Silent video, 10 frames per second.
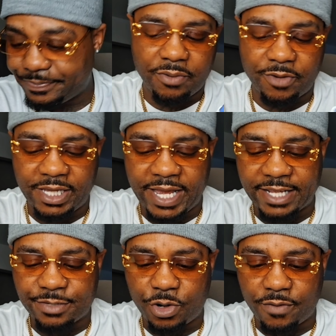It really
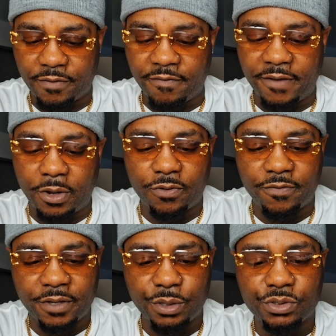has more of a felt
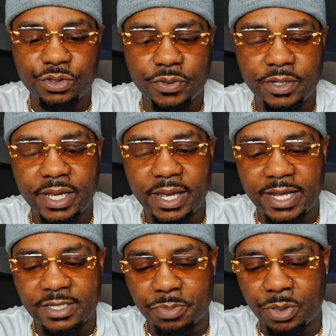feel to it
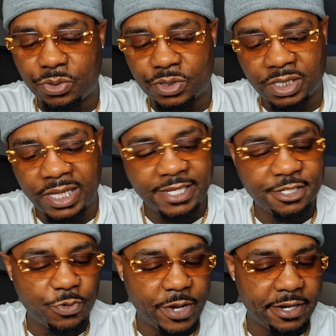as opposed to like
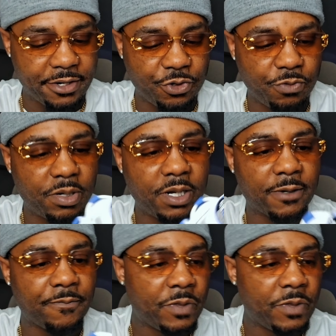suede or nubuck.